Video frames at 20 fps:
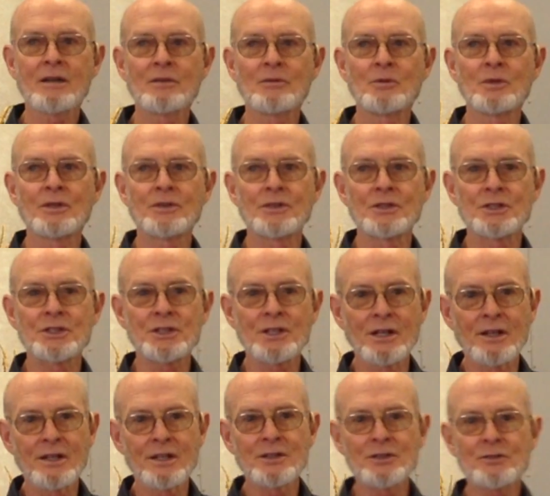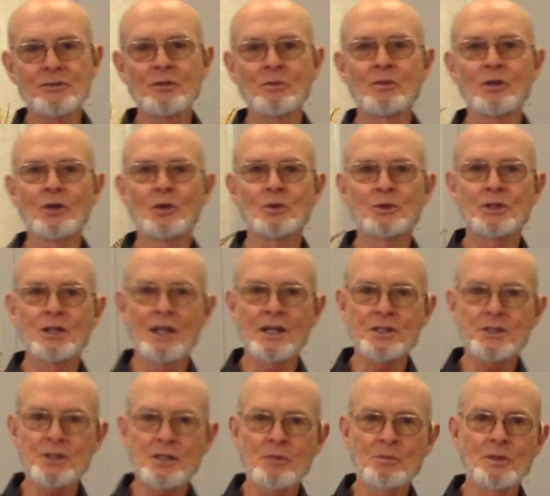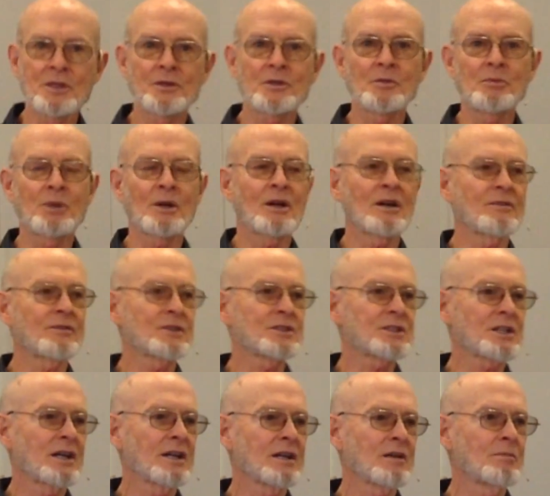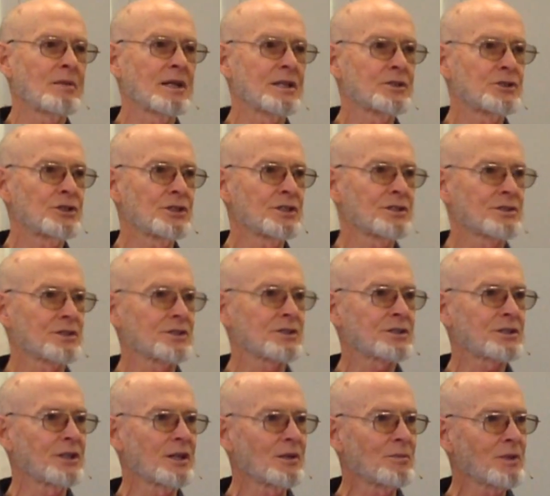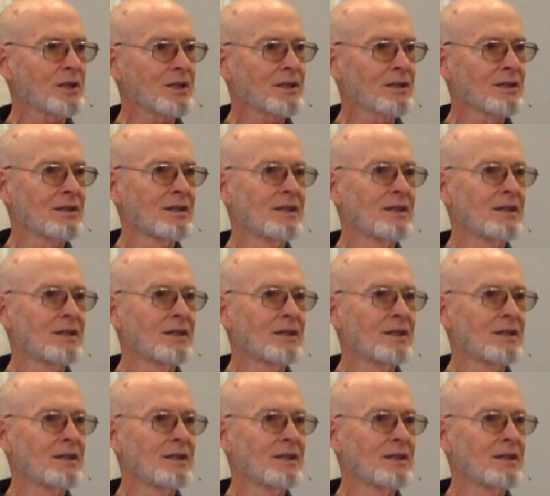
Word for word: it with the studies from the Old Testament to prophesy about Jesus coming.